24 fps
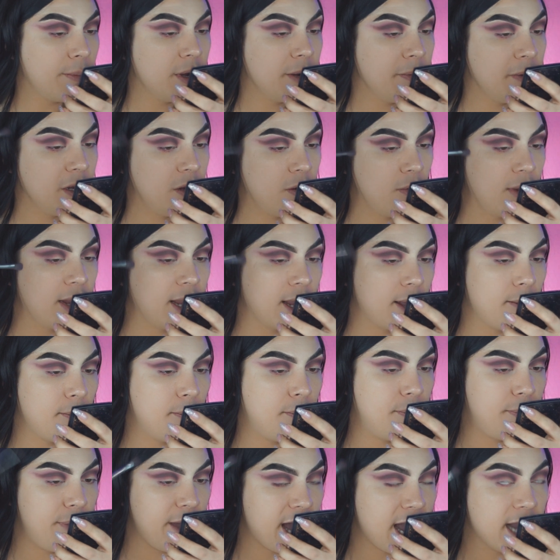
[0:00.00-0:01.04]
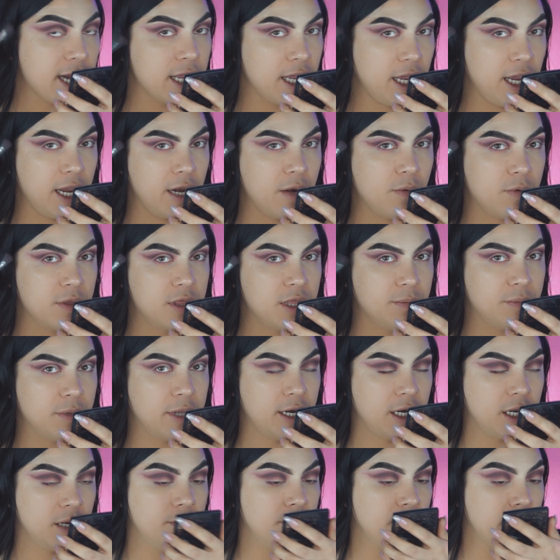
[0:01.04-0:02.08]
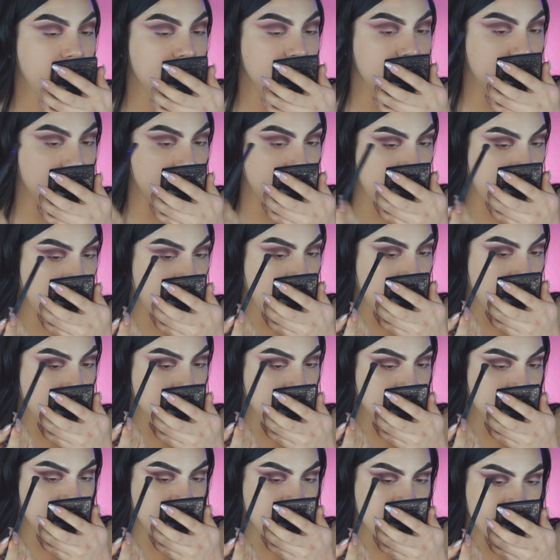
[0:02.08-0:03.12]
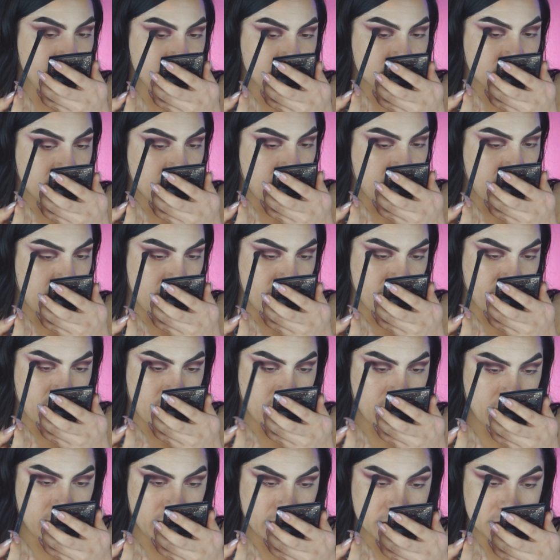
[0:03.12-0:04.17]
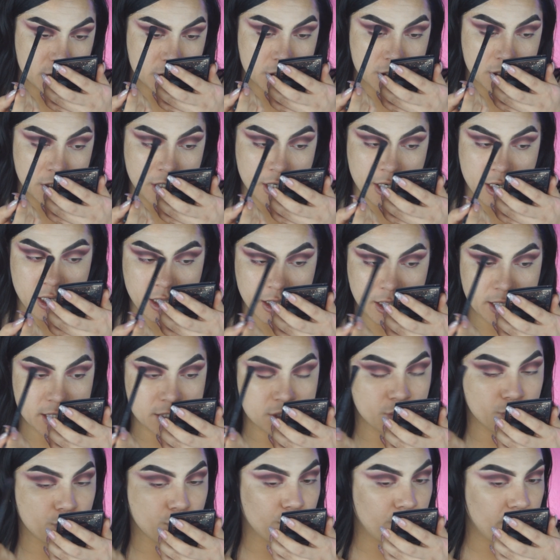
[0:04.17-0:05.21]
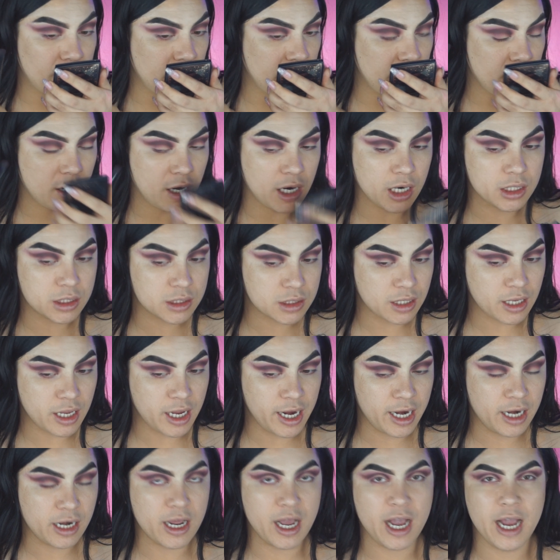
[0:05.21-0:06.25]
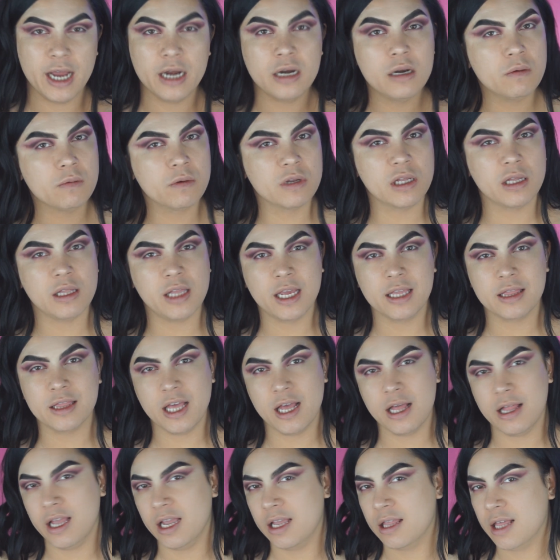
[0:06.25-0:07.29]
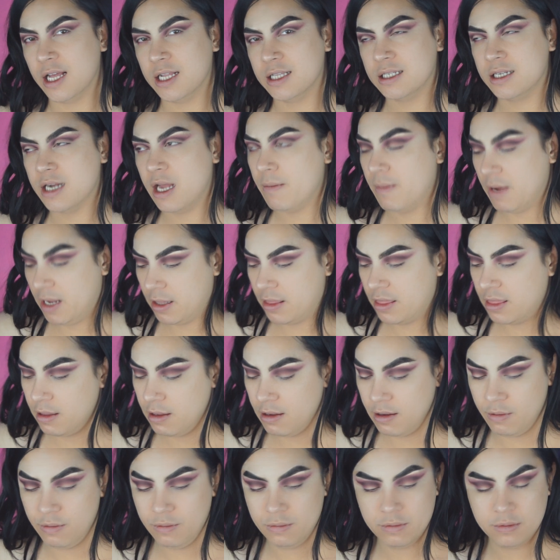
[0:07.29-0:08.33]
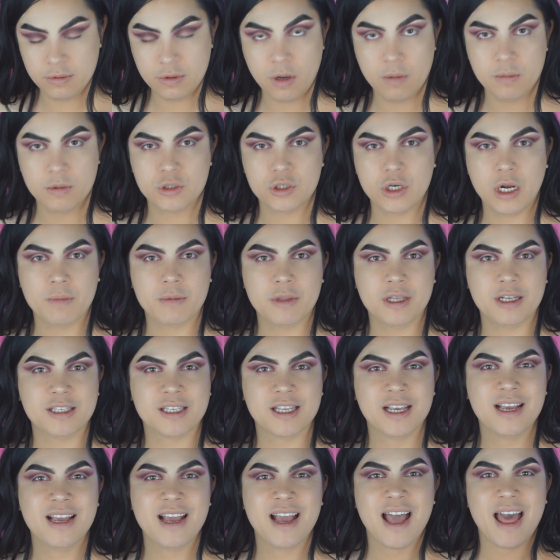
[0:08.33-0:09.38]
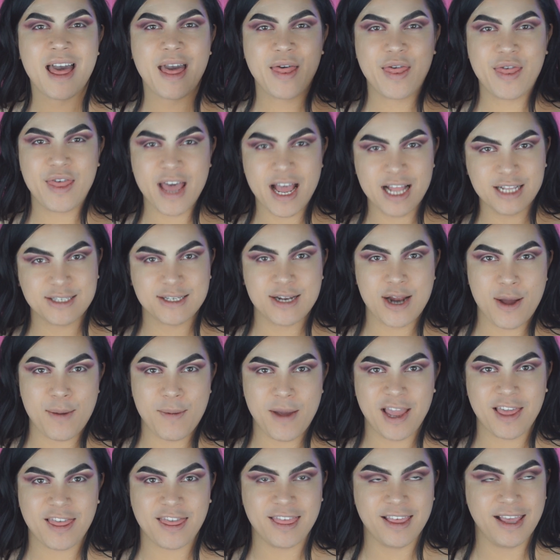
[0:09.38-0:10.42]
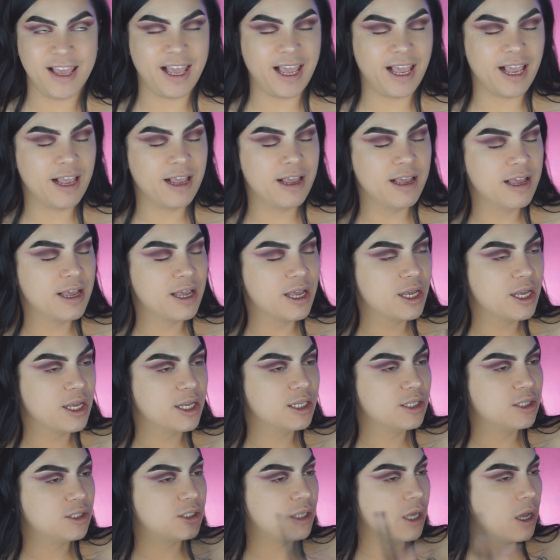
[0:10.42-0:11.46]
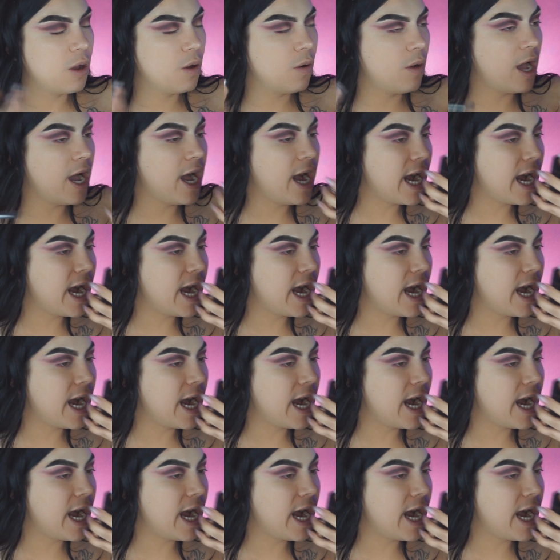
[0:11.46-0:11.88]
going to be going back in with the blending brush and see how it's kind of harsh. It's a really harsh line. I don't really like that. Like, that's not my... Almost dropped this. That's not my thing. So